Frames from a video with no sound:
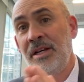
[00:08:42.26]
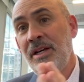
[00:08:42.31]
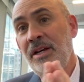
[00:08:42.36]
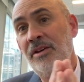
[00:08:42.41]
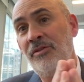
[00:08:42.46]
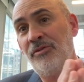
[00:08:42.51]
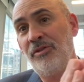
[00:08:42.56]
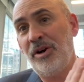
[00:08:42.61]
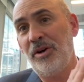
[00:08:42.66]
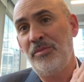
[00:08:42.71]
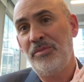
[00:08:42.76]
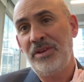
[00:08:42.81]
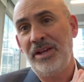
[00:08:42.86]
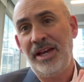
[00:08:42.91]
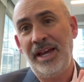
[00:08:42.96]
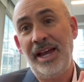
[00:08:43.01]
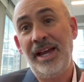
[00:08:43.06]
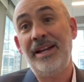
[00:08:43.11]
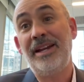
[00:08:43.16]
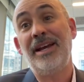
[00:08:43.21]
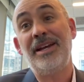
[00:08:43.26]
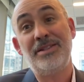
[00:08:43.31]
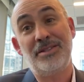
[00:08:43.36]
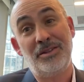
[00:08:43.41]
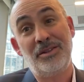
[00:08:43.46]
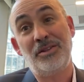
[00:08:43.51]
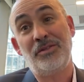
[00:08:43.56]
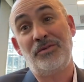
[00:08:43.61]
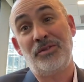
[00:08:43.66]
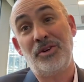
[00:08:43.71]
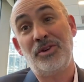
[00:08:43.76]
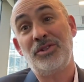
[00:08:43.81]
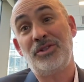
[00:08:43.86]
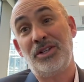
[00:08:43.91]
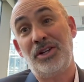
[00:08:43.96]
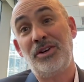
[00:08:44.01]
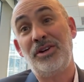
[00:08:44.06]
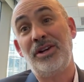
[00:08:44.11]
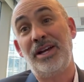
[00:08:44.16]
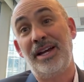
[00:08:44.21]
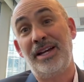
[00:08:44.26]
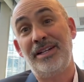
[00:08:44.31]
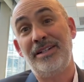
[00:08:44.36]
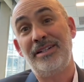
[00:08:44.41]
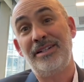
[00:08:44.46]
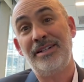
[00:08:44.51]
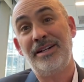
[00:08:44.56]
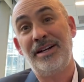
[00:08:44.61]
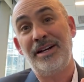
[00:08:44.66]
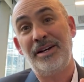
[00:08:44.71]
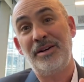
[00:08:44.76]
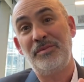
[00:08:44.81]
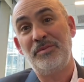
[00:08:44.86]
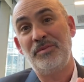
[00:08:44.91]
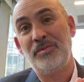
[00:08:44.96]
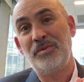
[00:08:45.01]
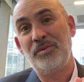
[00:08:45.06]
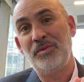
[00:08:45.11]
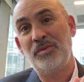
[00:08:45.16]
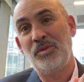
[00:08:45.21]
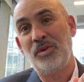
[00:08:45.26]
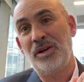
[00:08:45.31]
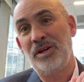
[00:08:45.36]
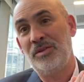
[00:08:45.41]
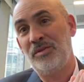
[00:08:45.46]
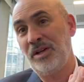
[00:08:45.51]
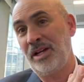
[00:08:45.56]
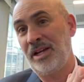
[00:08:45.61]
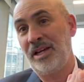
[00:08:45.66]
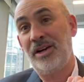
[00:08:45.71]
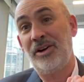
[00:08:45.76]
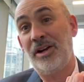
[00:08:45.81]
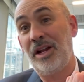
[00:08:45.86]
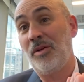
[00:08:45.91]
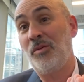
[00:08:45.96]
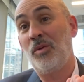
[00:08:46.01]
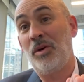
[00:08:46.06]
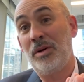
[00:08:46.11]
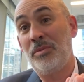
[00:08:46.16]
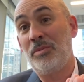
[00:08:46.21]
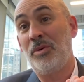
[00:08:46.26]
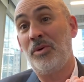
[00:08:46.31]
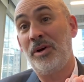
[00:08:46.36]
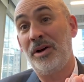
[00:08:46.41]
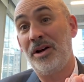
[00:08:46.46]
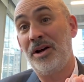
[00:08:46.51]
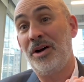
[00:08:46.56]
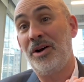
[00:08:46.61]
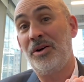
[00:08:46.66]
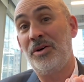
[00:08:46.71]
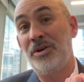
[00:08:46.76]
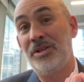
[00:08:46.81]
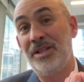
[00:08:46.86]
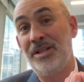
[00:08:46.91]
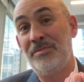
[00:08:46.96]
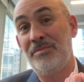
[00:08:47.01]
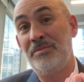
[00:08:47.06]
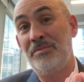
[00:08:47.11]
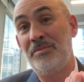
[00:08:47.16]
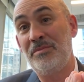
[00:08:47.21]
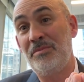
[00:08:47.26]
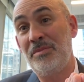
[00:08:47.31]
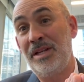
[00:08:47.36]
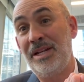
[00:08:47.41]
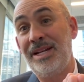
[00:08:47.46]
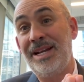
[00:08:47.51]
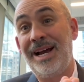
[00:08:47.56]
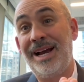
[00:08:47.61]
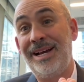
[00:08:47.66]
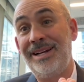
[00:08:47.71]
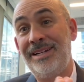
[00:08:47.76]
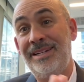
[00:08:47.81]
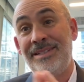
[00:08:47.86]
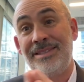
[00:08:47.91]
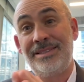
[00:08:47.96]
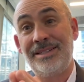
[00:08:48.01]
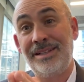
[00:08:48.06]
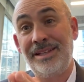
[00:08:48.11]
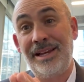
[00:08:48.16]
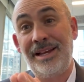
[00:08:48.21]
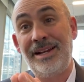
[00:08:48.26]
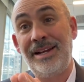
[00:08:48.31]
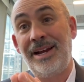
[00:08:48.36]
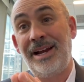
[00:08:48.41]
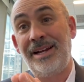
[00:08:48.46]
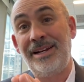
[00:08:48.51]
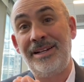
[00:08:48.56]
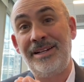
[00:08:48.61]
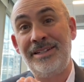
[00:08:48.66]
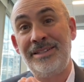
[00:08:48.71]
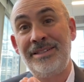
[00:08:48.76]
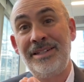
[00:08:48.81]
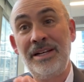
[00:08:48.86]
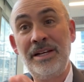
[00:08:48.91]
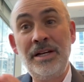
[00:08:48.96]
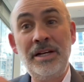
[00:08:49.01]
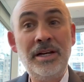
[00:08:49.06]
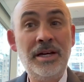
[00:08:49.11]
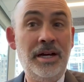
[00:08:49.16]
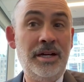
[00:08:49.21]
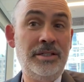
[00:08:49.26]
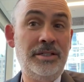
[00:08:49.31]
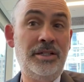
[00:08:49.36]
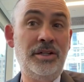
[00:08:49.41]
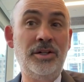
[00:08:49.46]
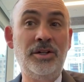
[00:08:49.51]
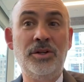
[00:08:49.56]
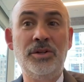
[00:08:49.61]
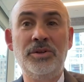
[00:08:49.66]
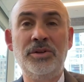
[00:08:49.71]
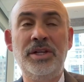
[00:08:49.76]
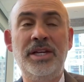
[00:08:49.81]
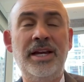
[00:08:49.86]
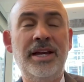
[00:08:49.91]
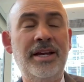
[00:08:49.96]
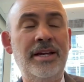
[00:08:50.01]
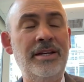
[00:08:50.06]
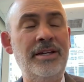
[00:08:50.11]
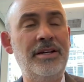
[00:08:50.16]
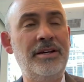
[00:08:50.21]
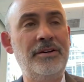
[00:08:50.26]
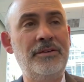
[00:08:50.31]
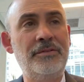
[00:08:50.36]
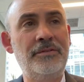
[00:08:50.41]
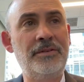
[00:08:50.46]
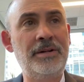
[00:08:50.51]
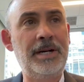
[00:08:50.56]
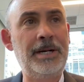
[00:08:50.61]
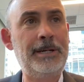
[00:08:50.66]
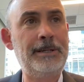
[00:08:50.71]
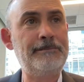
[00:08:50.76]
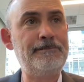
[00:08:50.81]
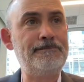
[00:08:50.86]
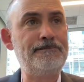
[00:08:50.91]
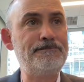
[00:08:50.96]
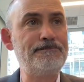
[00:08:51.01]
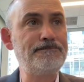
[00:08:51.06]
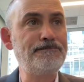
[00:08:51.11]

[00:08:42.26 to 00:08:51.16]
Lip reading: from the heydays of the first internet run, like Internet 1.0 in the mid 90s to late 90s, until the end of, call